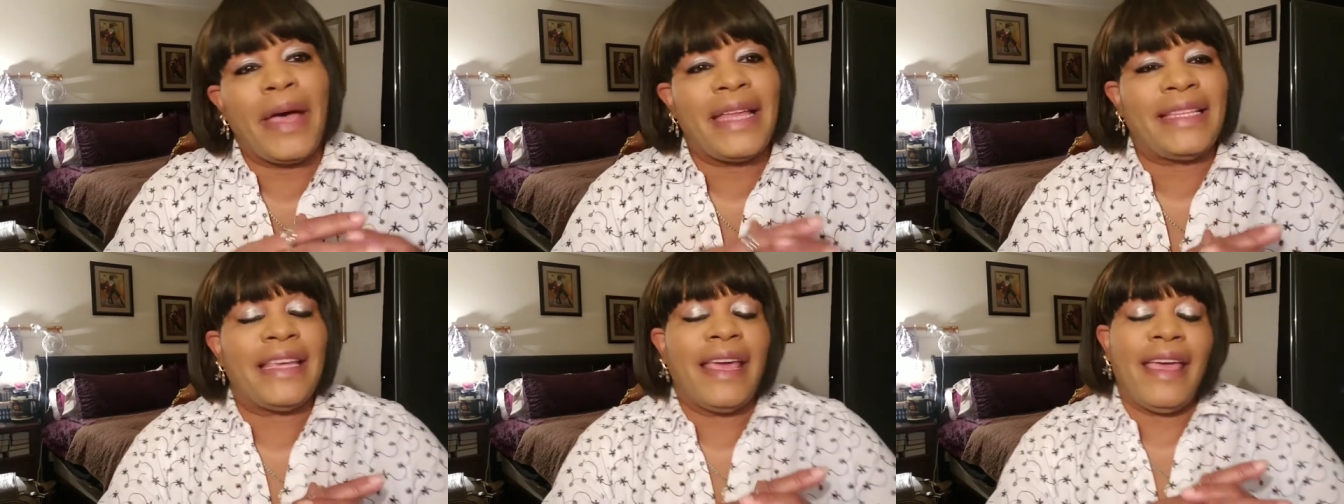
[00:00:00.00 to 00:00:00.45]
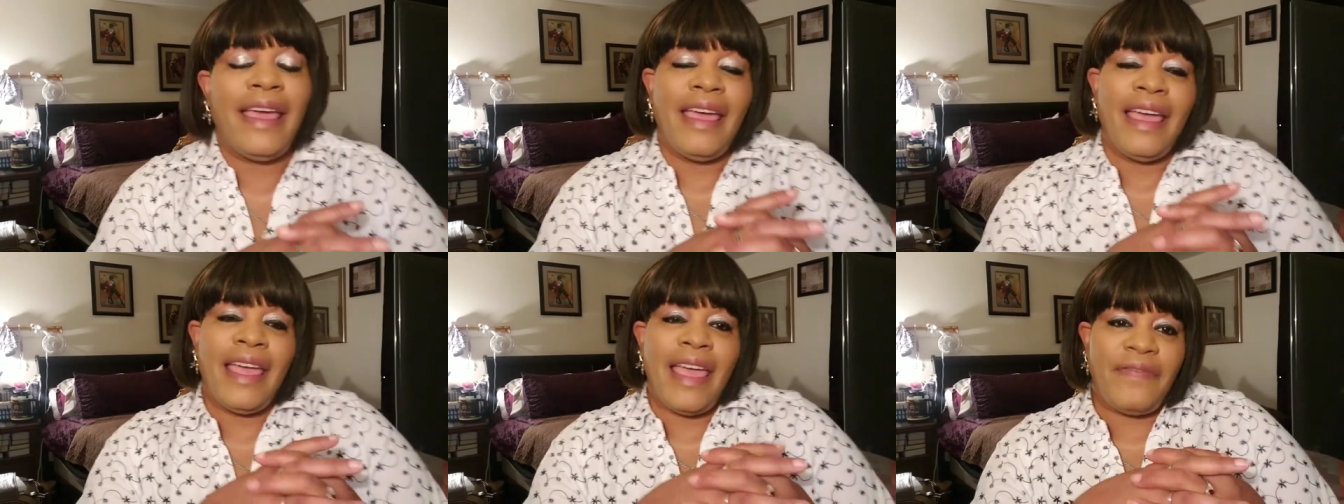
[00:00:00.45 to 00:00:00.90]
But
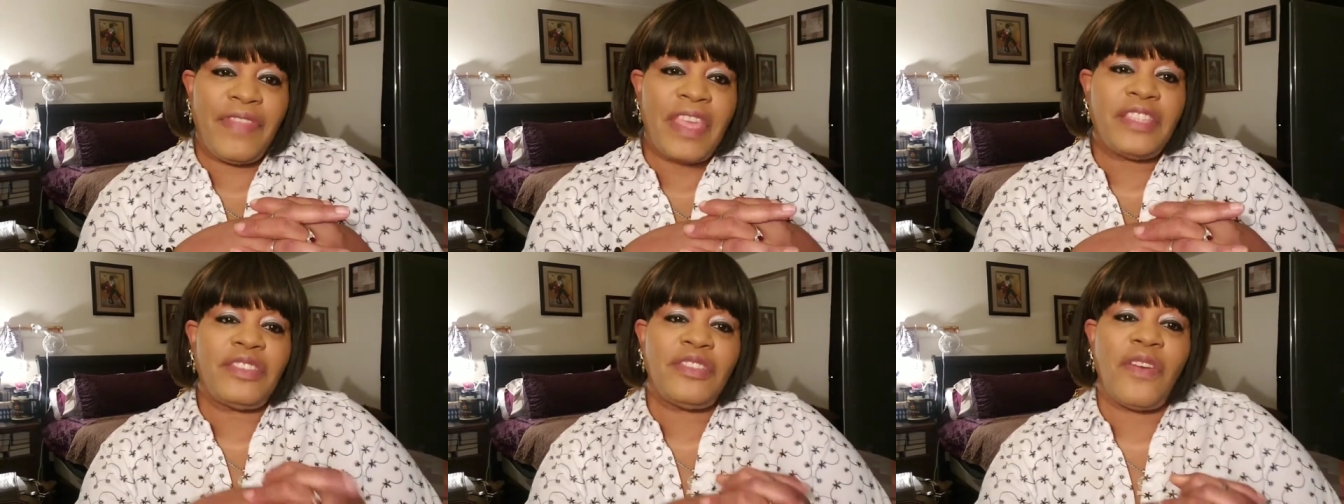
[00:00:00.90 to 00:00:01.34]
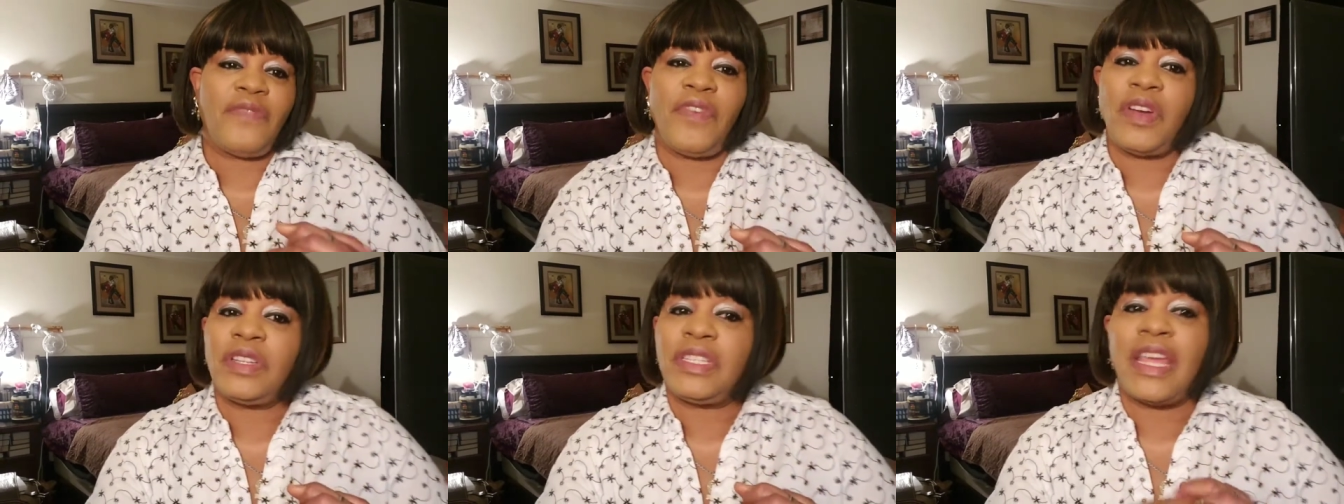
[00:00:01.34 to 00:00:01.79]
if this is your
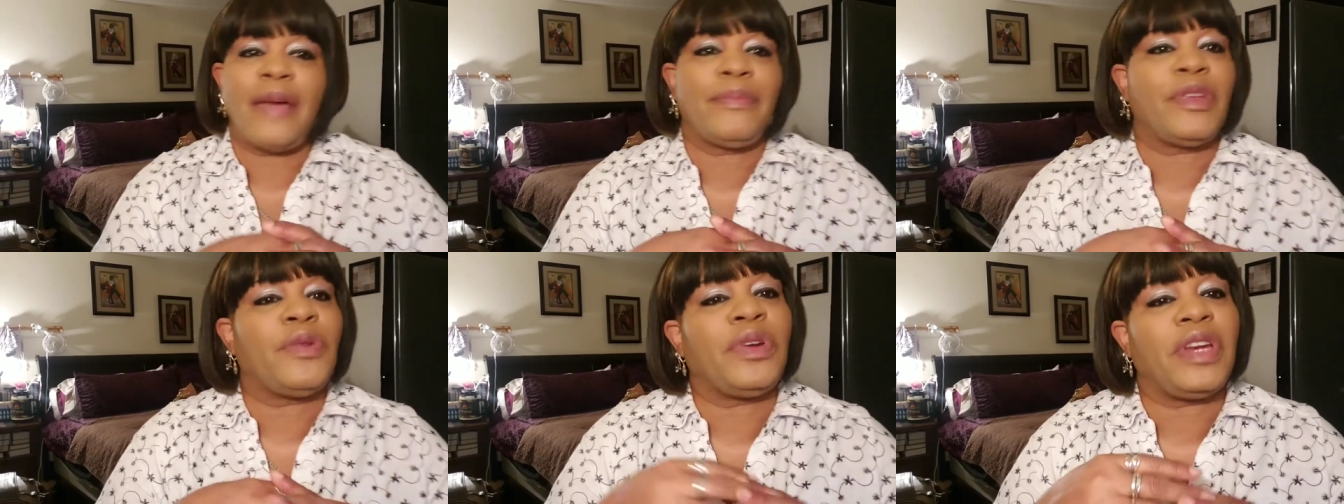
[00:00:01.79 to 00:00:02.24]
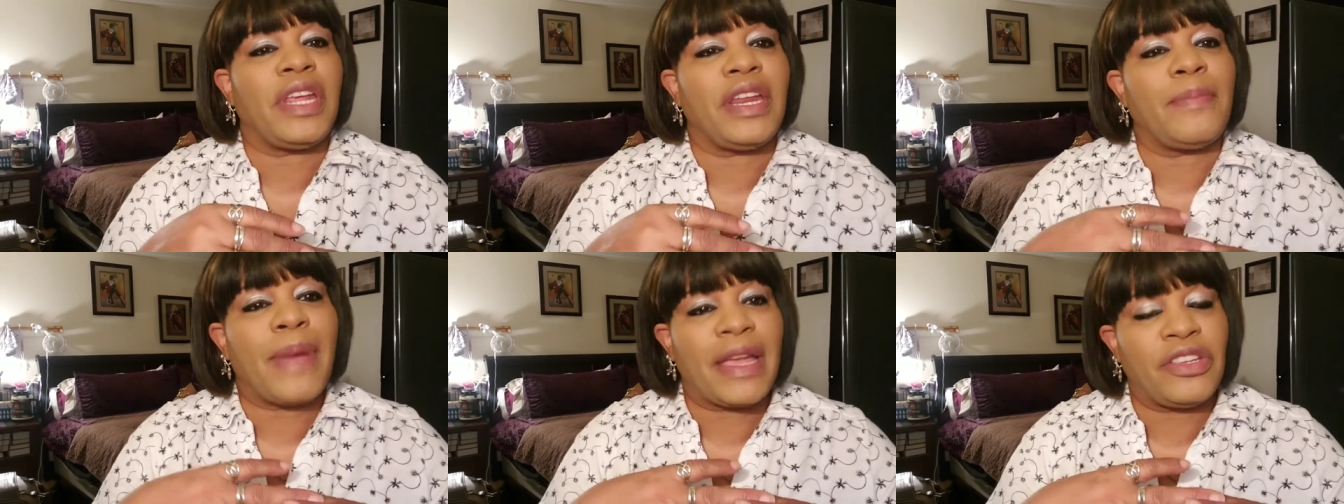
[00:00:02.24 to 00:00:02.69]
first time tuning
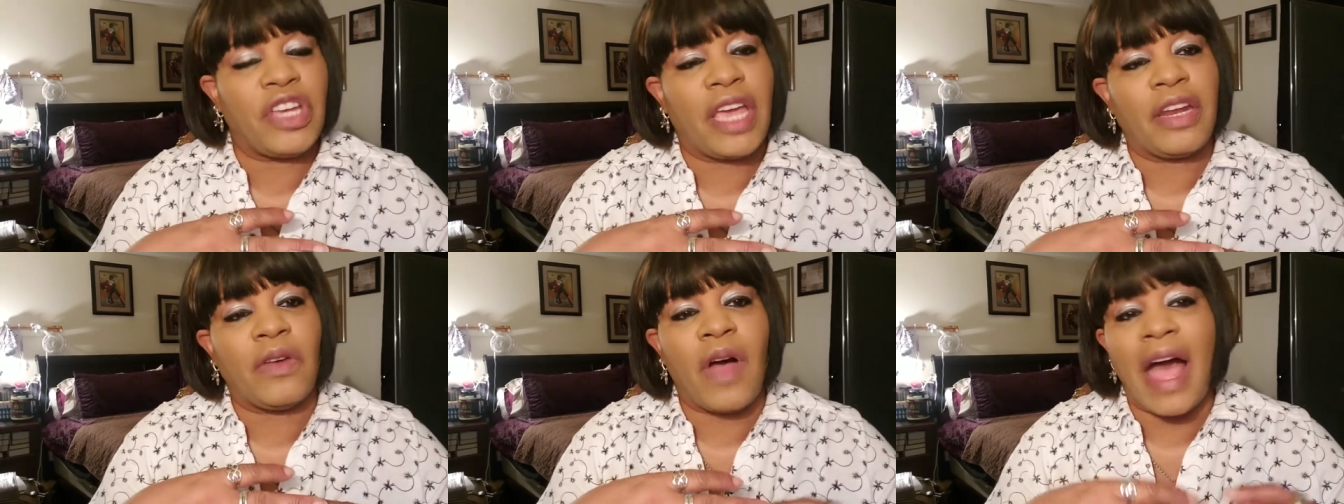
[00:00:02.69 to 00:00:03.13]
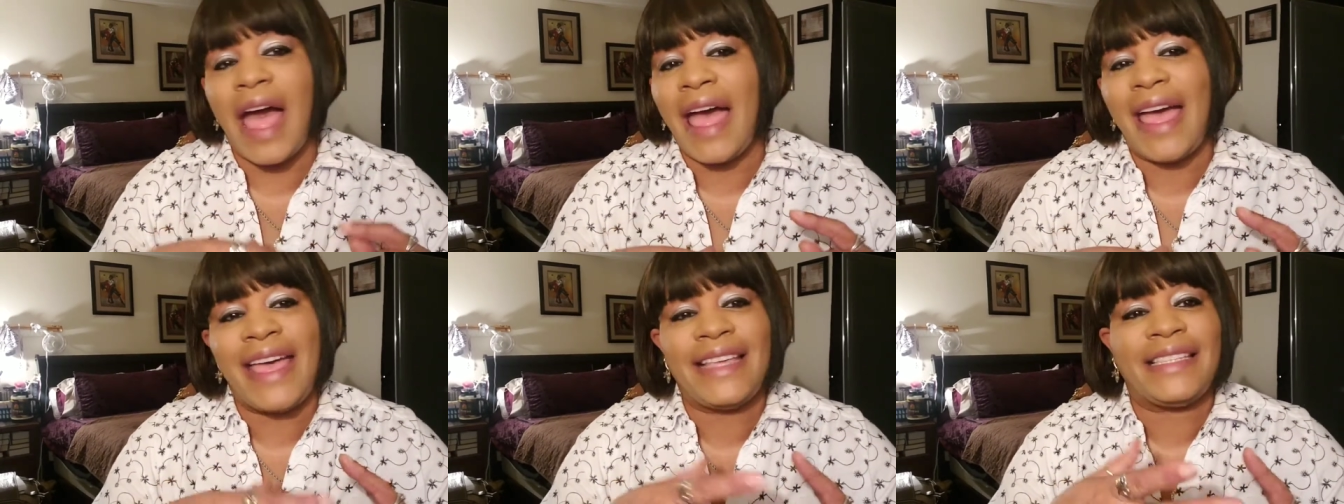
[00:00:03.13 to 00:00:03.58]
in to my channel,
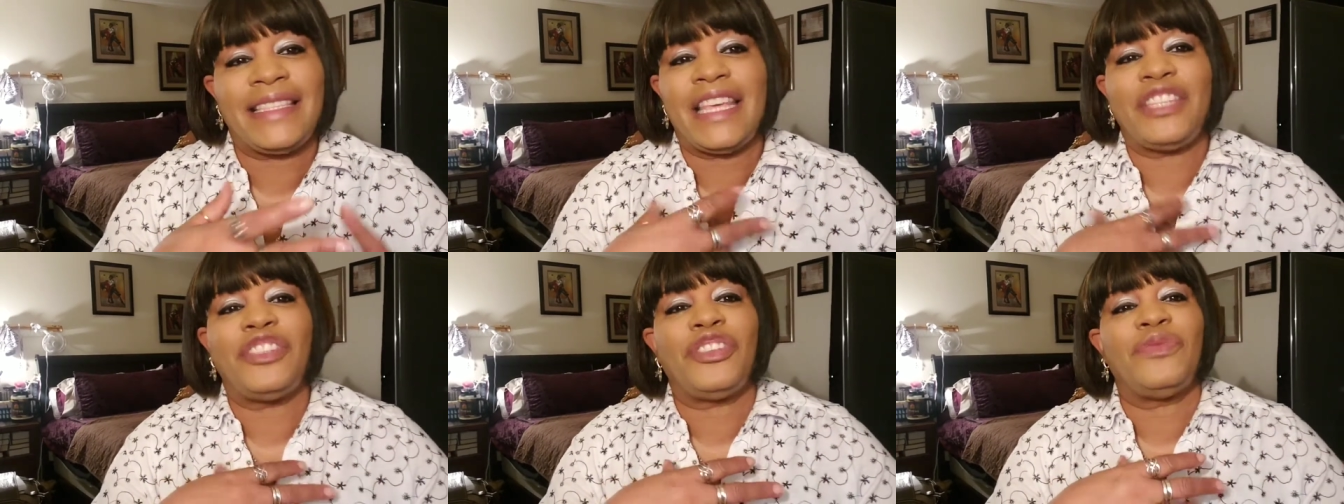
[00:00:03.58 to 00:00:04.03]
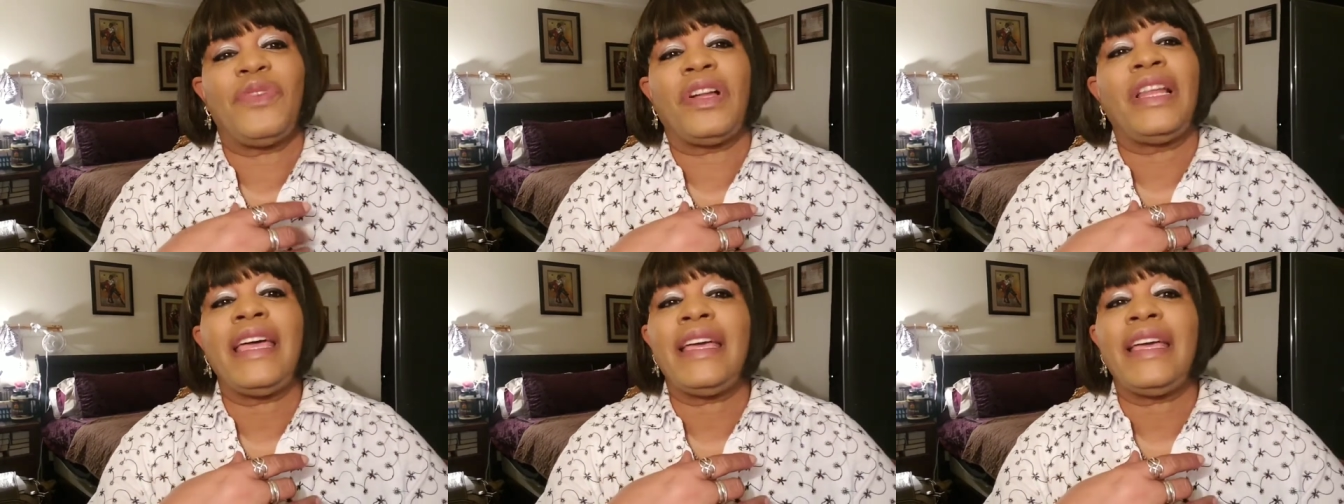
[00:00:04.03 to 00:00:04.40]
I ask that you